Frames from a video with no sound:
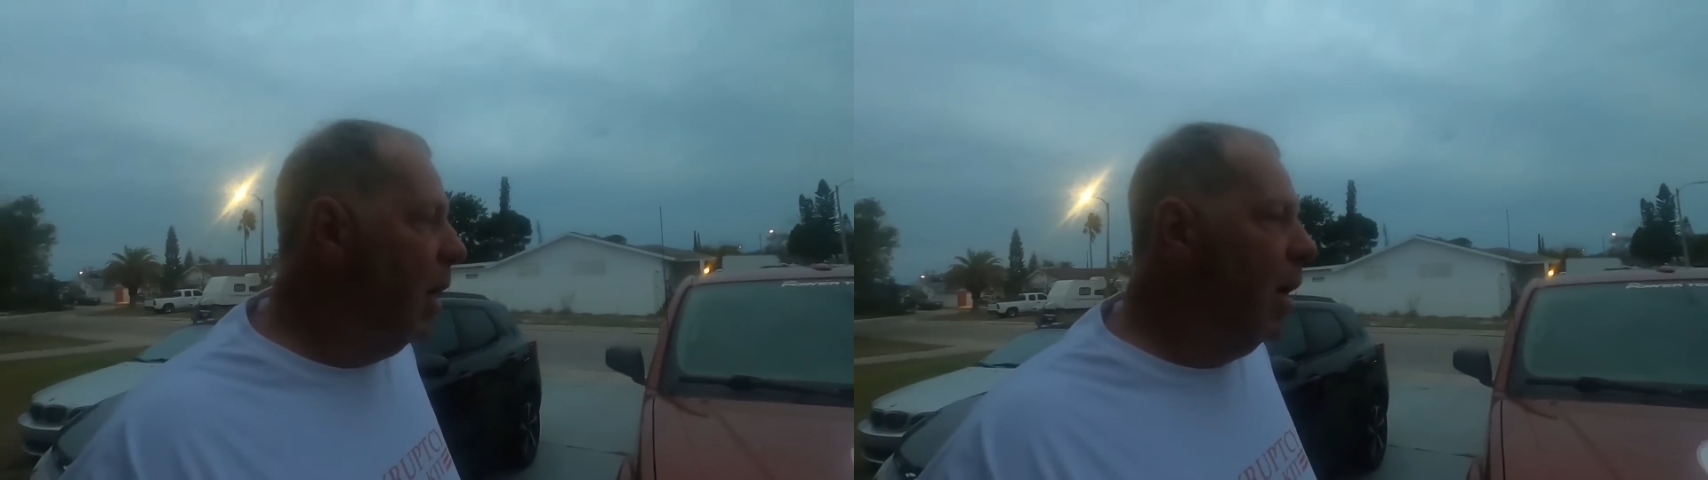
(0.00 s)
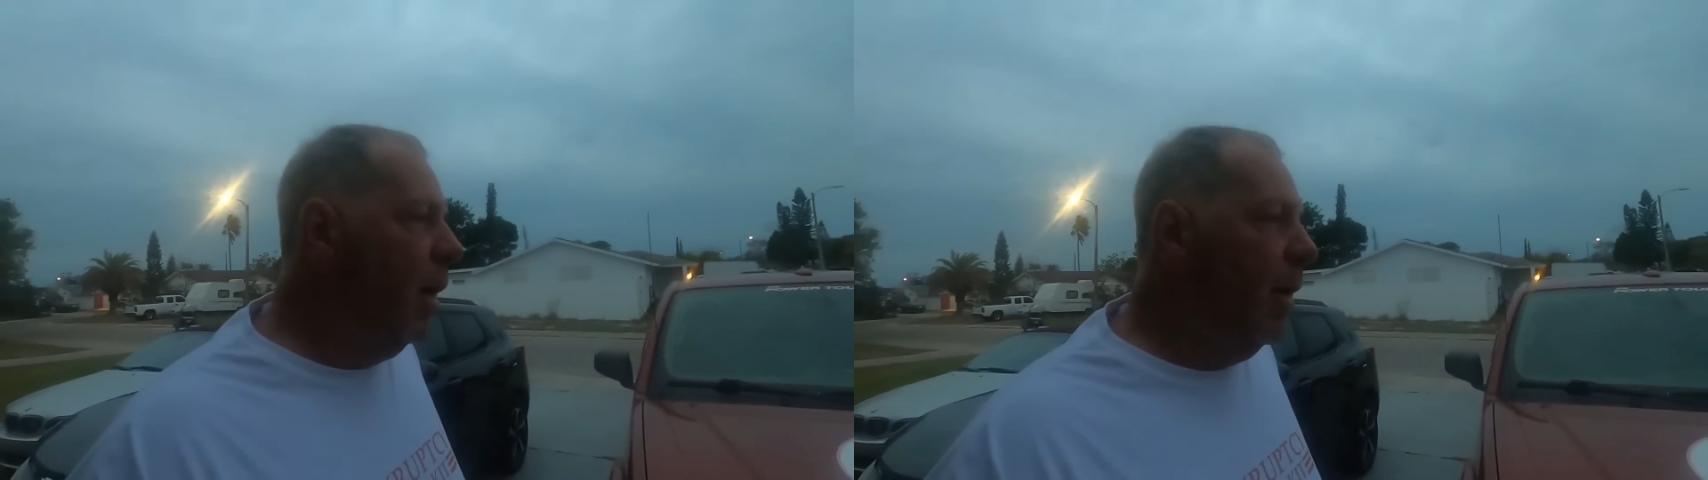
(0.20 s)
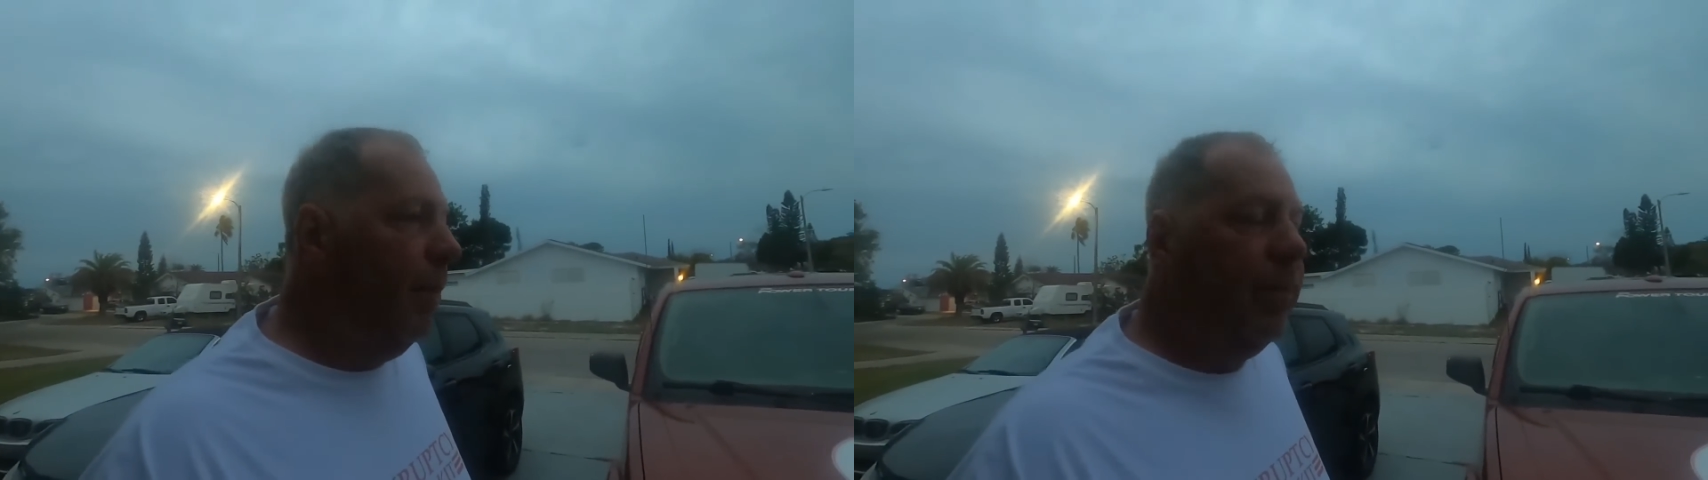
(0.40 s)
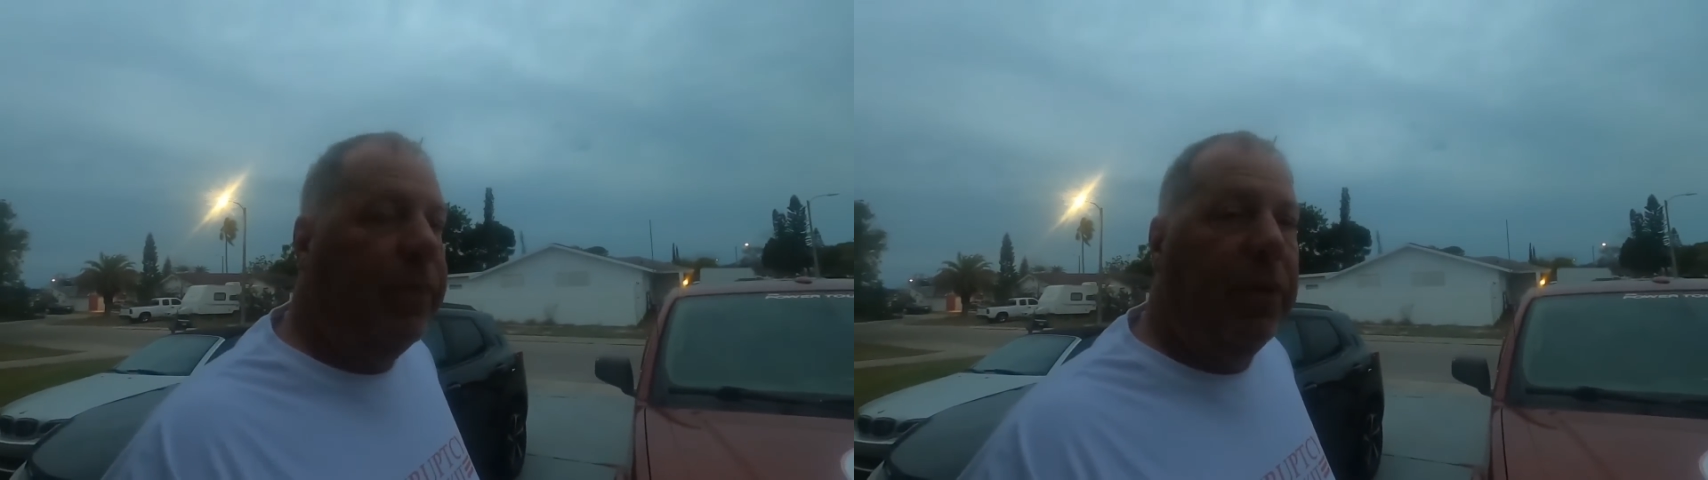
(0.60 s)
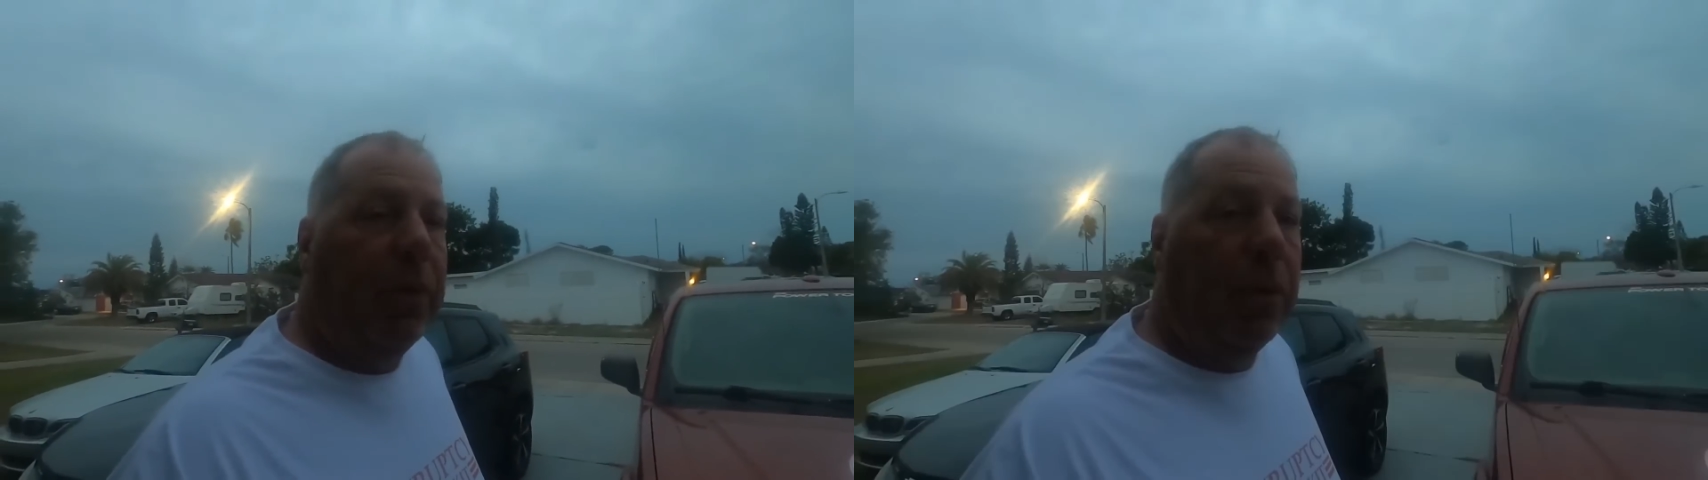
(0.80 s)

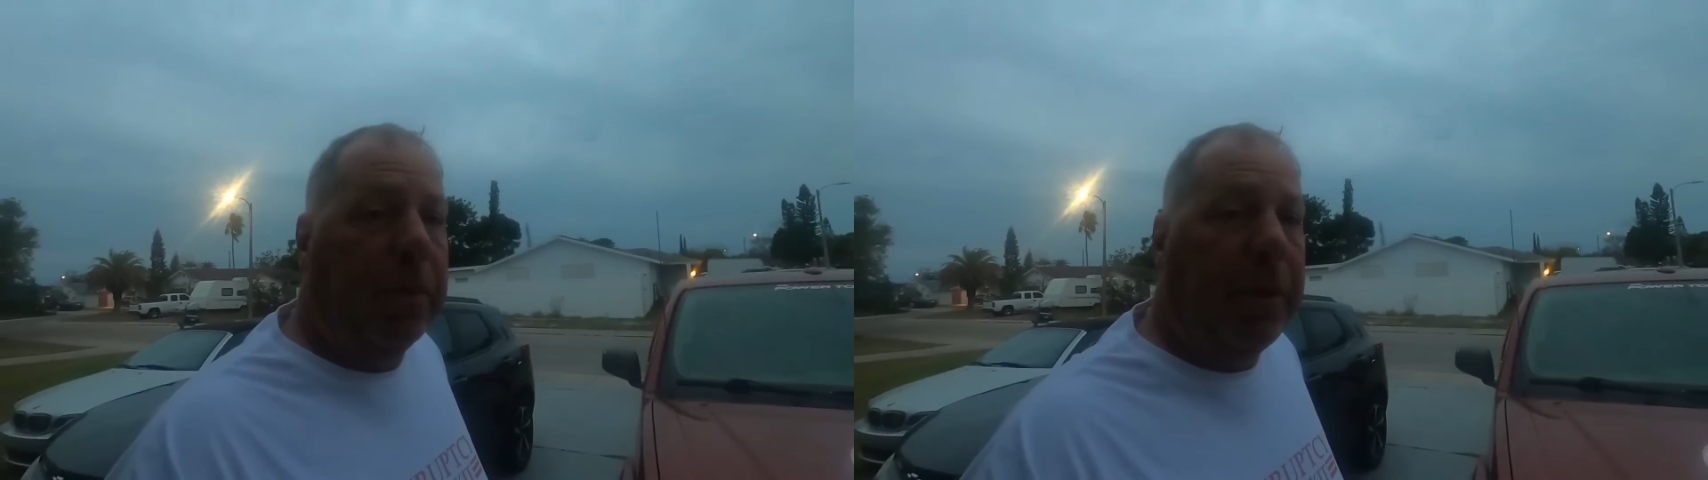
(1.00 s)
or